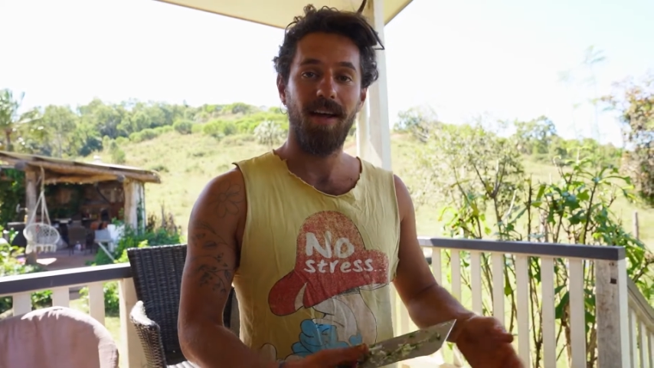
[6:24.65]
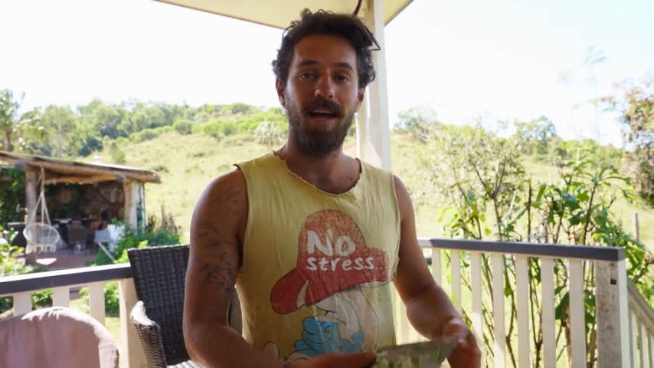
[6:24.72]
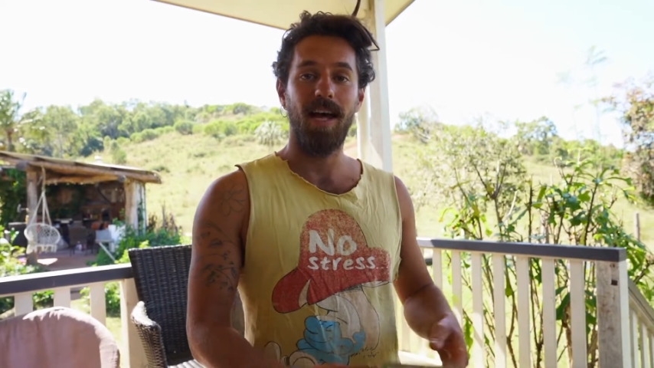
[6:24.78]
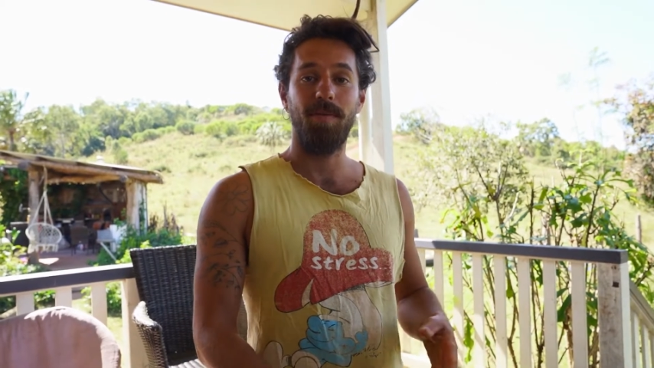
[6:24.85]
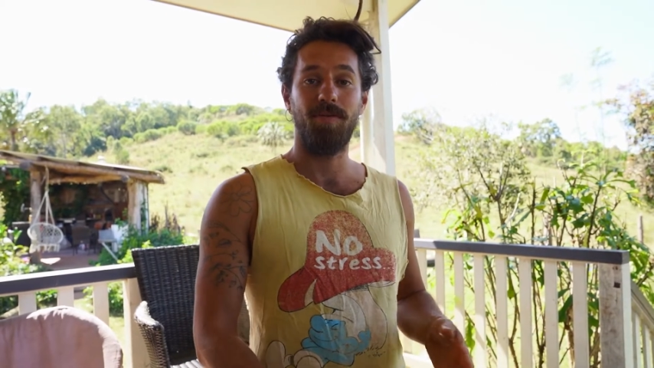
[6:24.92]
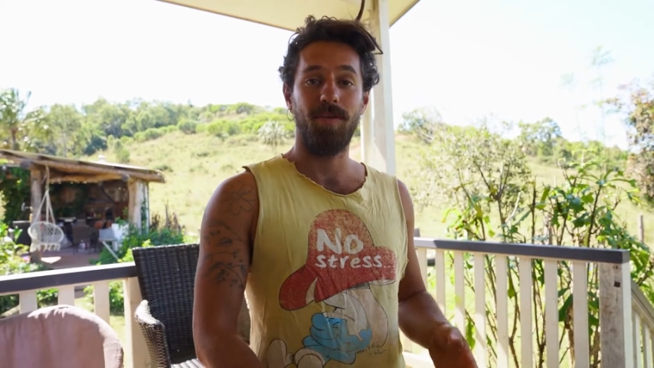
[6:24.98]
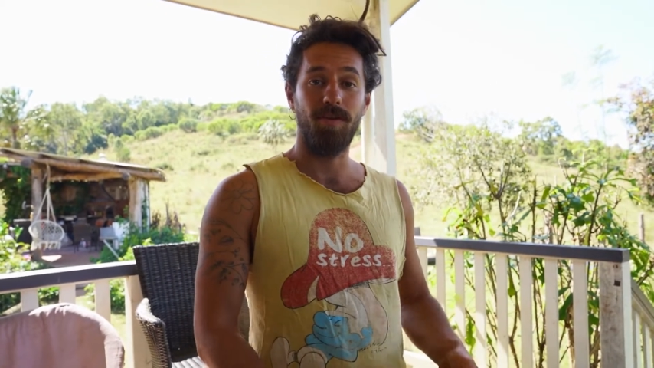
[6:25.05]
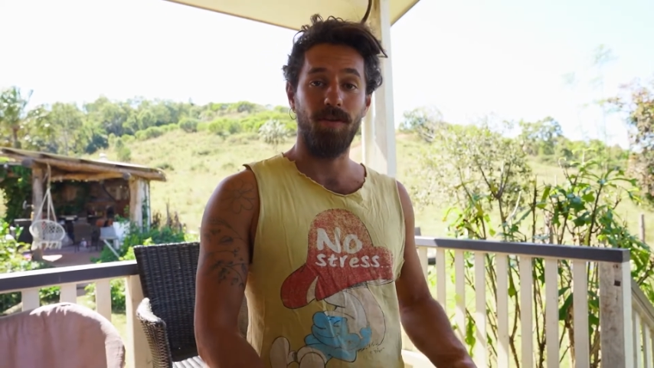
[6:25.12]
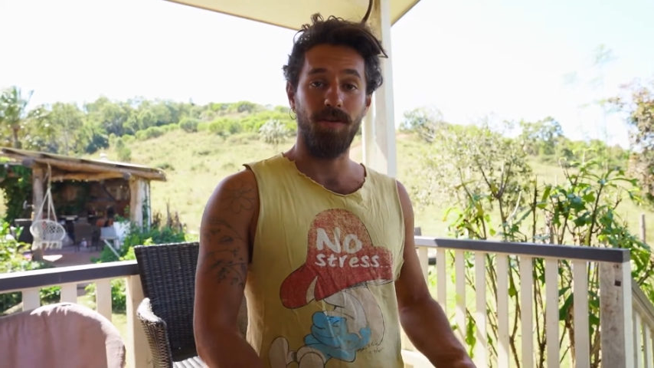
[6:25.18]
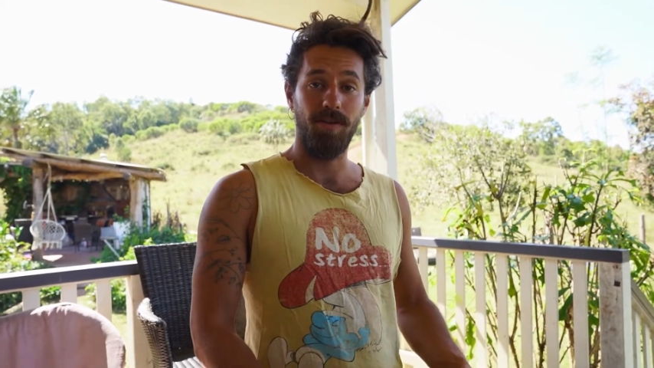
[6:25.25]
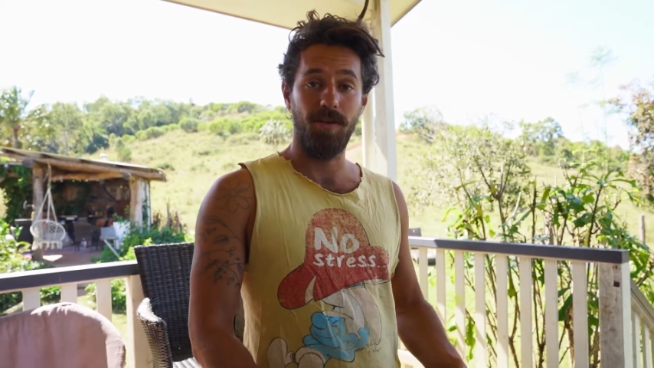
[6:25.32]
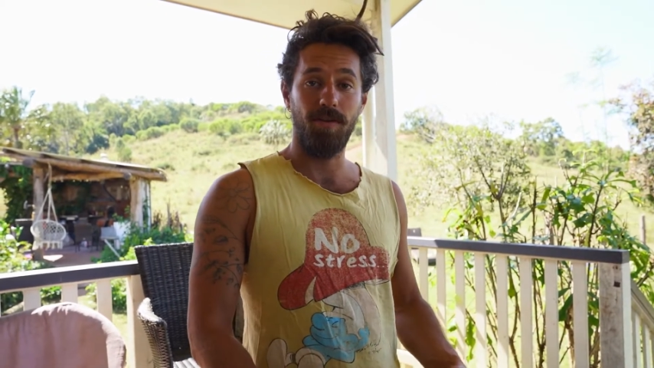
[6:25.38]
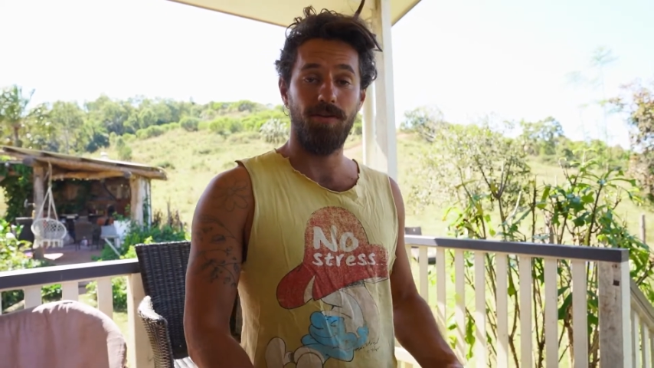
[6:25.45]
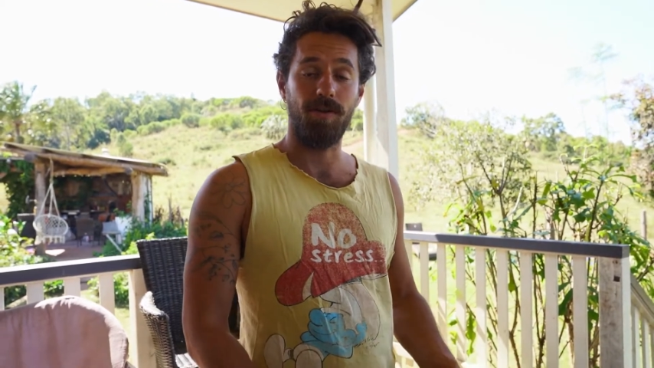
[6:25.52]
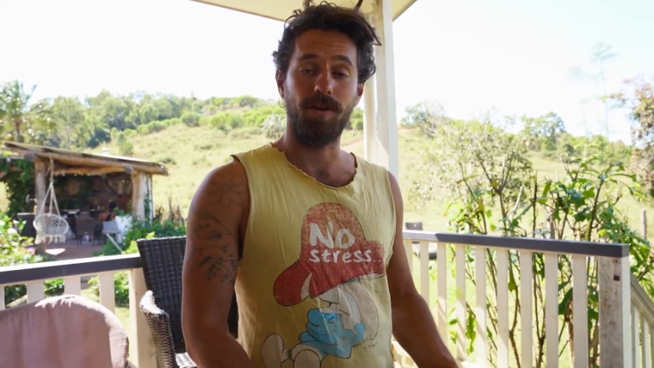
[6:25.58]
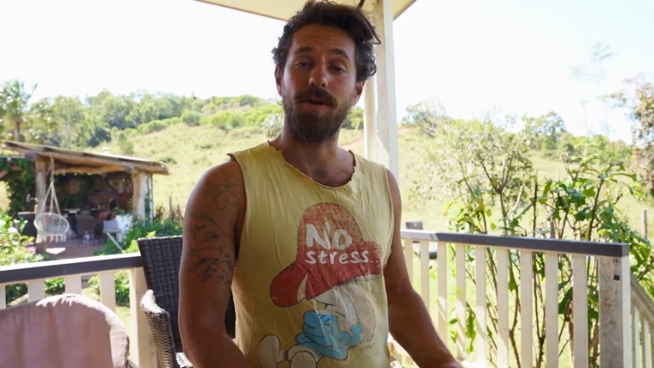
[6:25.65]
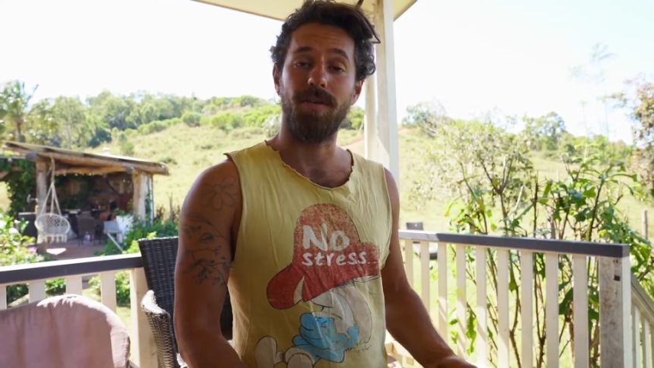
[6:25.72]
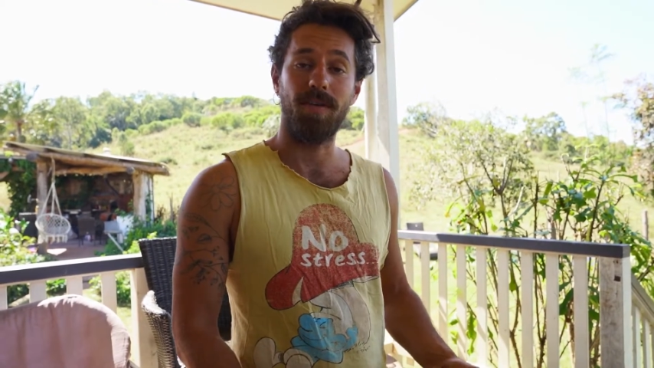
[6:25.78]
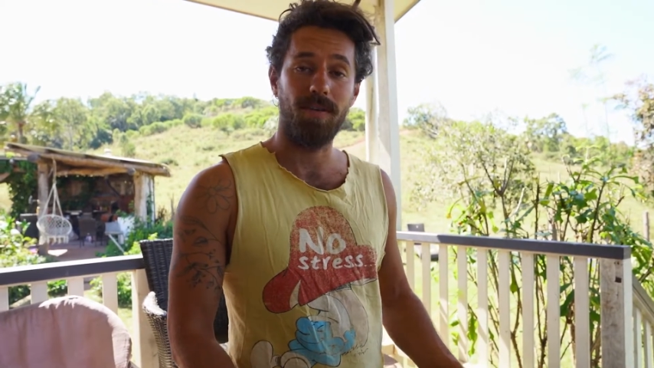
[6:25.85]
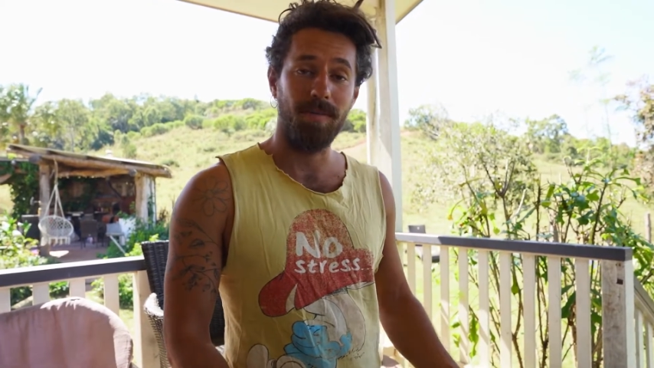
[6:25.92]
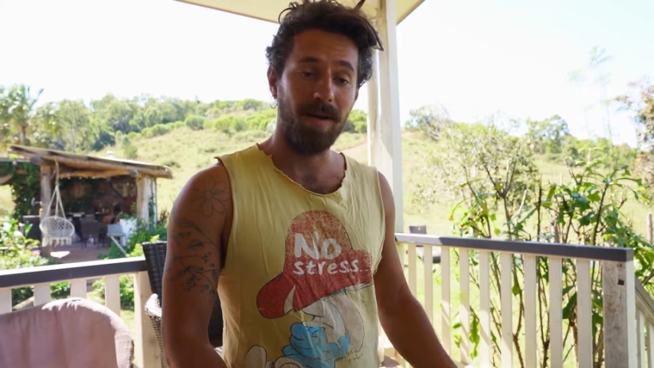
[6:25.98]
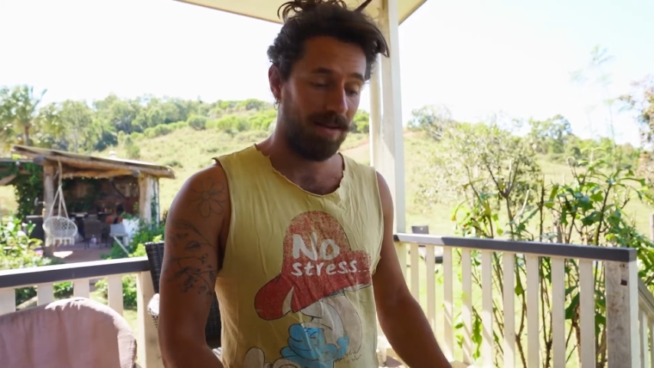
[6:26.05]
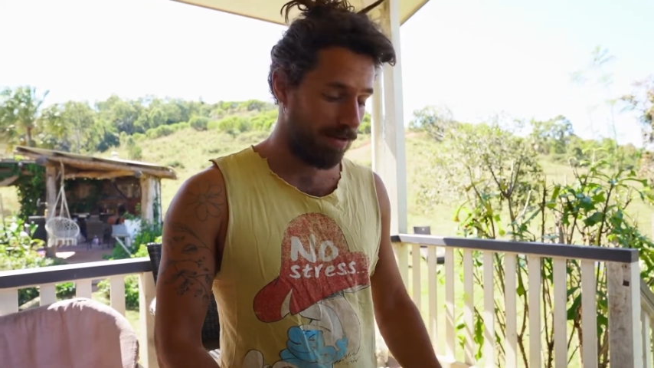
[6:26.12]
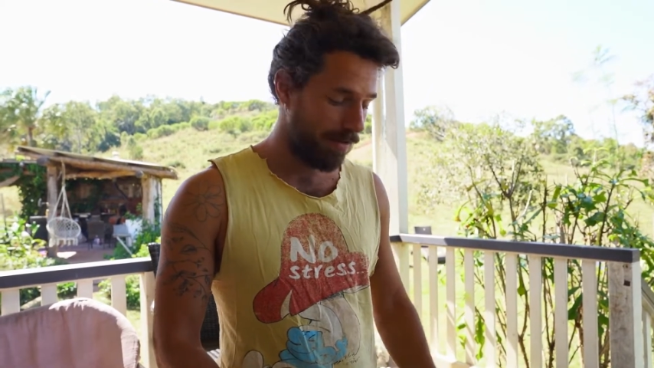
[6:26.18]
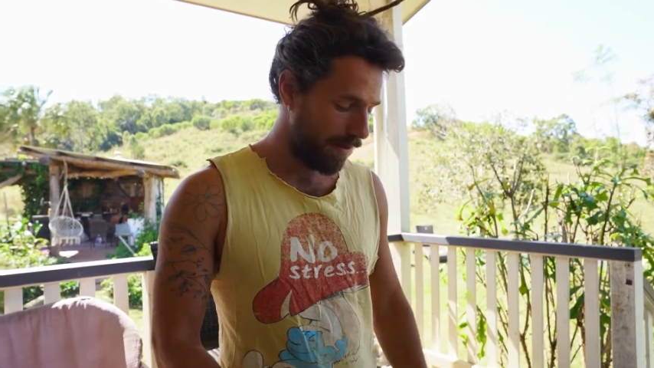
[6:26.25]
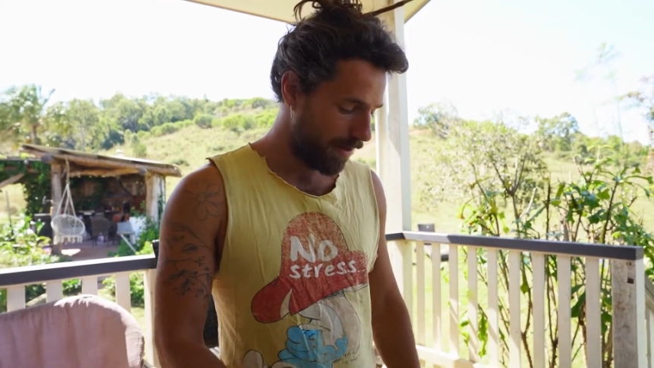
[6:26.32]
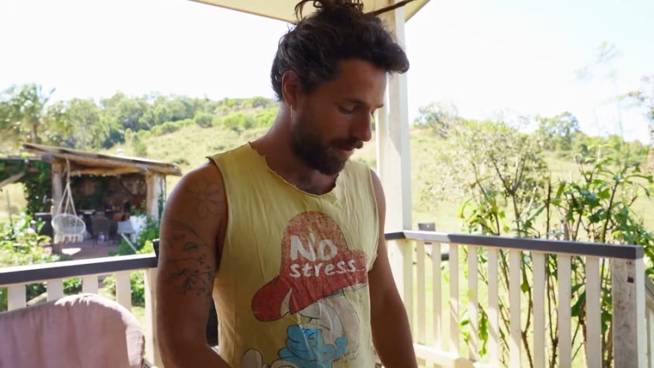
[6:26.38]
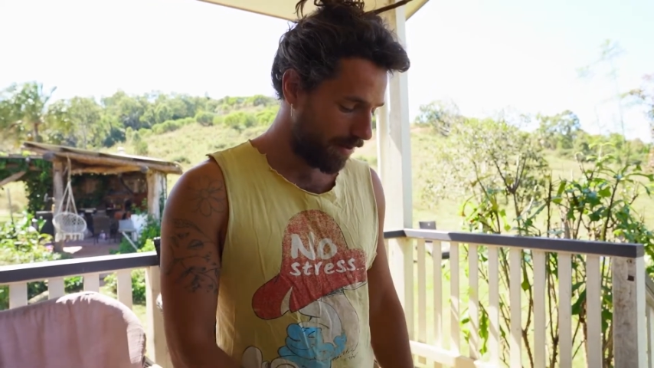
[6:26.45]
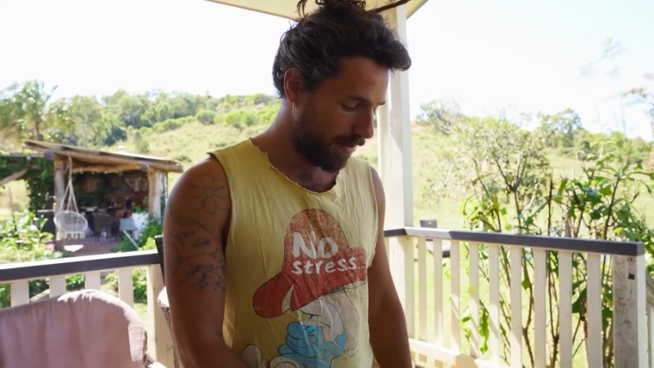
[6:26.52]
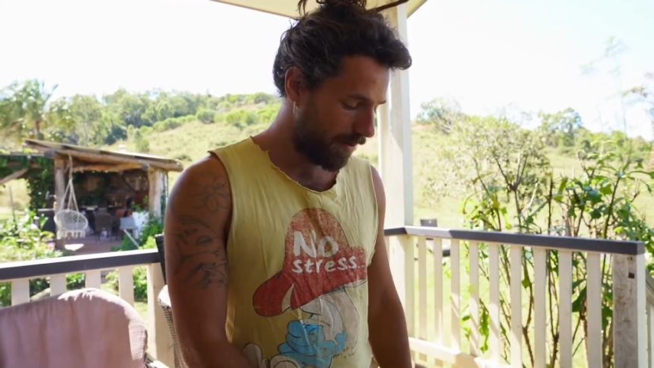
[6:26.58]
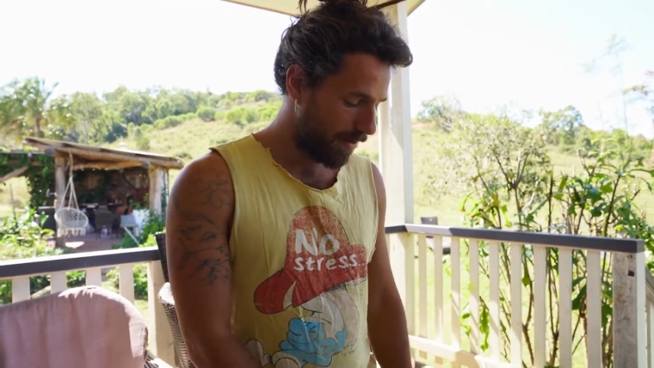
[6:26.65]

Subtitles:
helps to turn these sugars into bacteria.